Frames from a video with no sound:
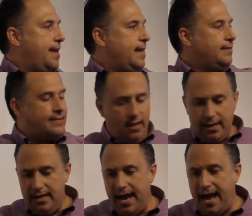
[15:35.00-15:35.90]
And then
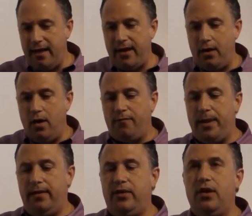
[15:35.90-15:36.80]
Silicon Hive, I don't know if
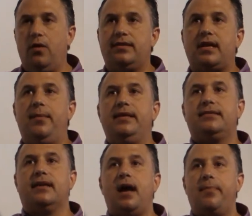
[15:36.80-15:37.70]
many of you know this company.
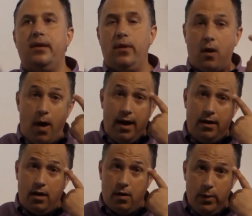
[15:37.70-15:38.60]
It's the company we
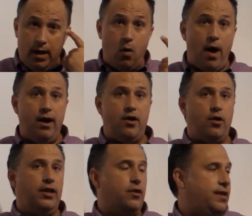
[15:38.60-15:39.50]
acquired
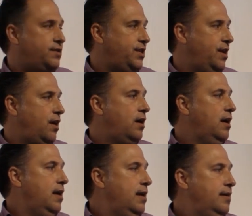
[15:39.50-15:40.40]
earlier this year.
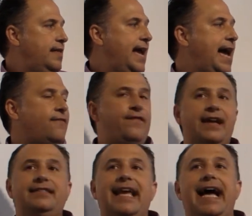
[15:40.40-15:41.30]
They have
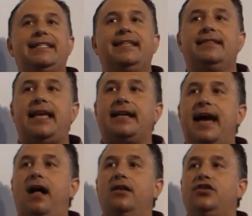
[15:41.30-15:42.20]
fantastic
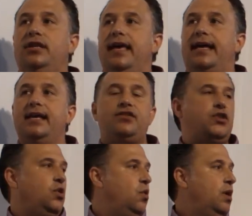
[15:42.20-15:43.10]
technology that gets
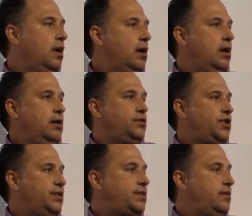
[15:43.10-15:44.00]
you
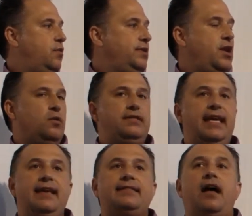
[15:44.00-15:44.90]
just,
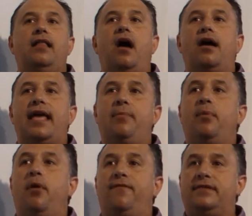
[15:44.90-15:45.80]
DSLR
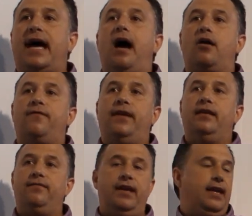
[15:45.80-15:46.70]
capable photography
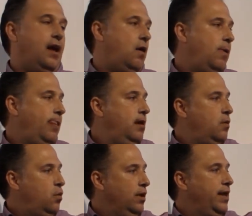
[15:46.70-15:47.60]
and video.
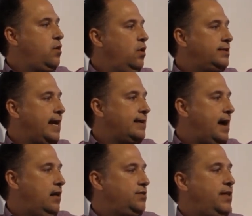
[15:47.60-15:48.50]
Really cool
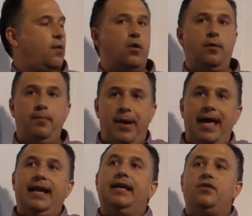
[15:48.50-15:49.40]
technology that we're
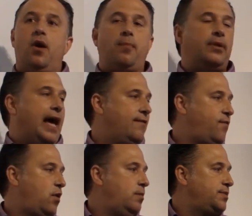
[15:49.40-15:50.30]
embedding into our
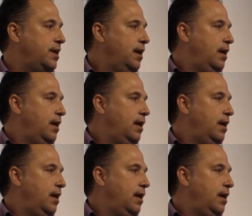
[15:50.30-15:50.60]
platforms.